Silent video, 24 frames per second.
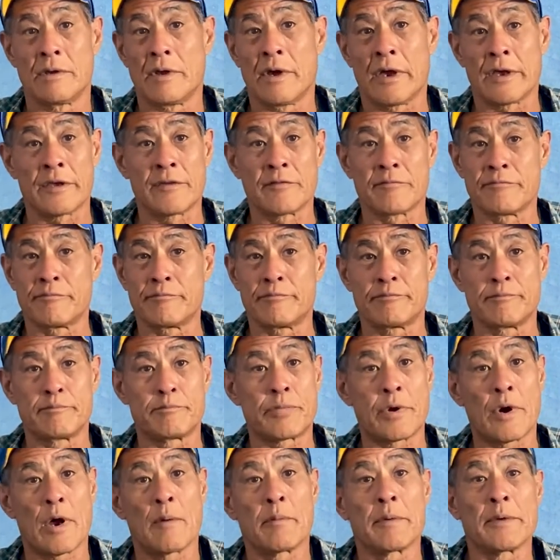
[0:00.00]
I can
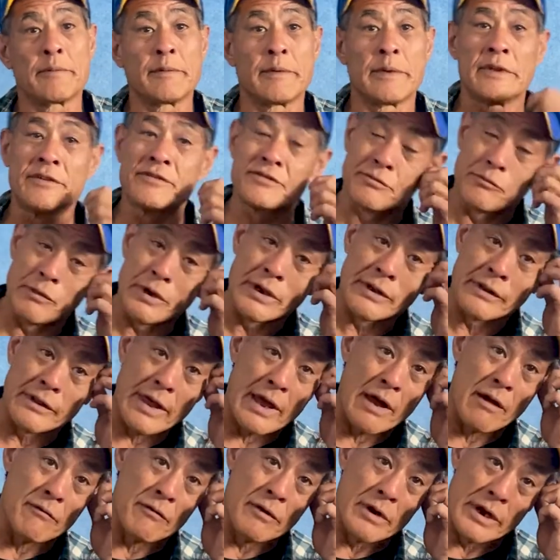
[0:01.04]
probably swing
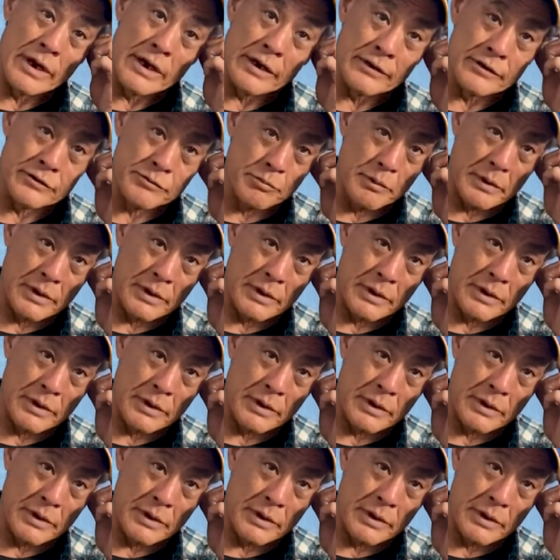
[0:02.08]
that range,